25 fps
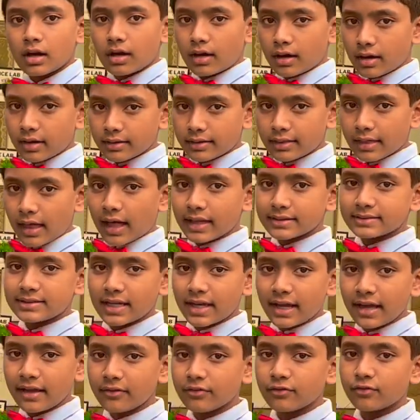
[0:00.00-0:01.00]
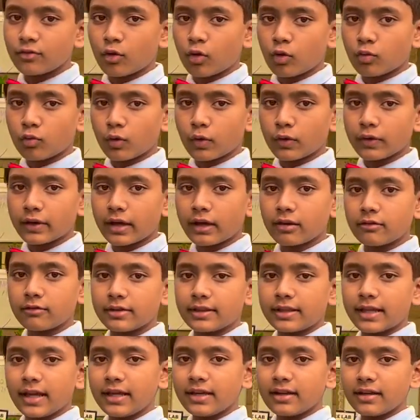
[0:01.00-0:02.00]
uh, that's it for working
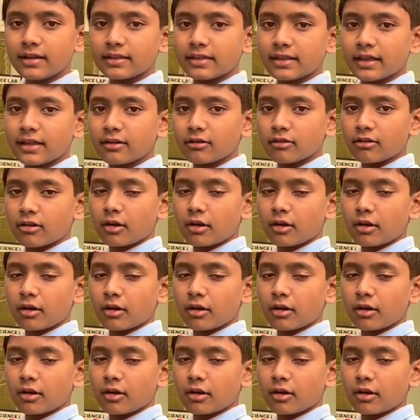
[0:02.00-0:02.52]
with data. Thank you,